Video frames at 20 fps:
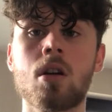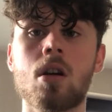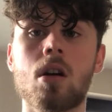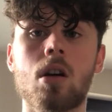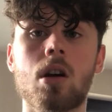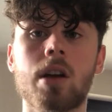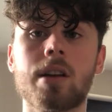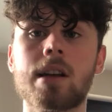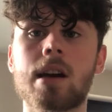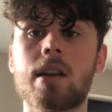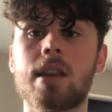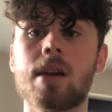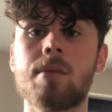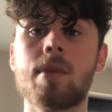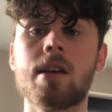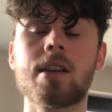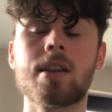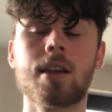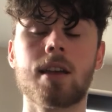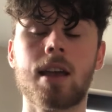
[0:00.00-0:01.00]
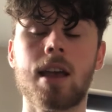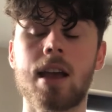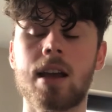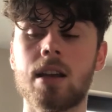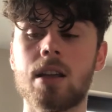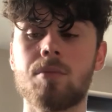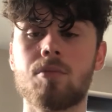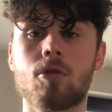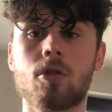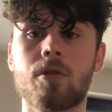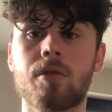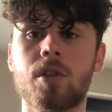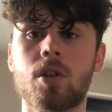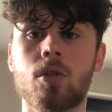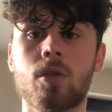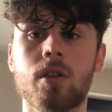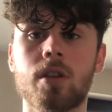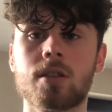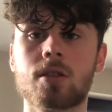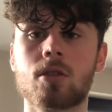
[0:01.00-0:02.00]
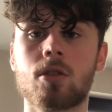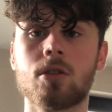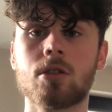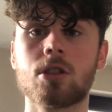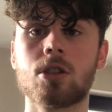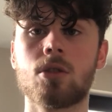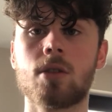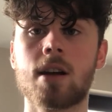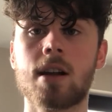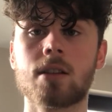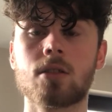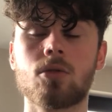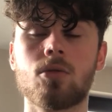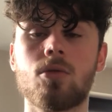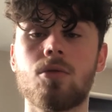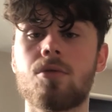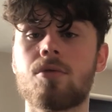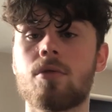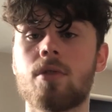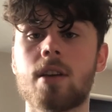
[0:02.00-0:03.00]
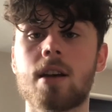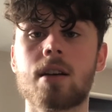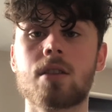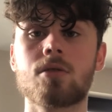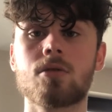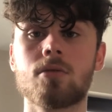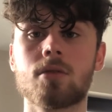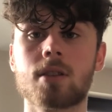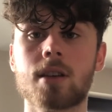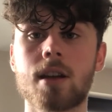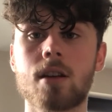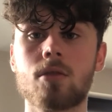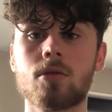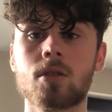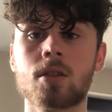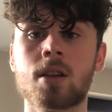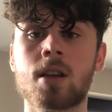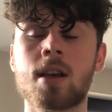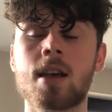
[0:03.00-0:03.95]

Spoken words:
I doubt they're making any profit on this console at all through the actual sales,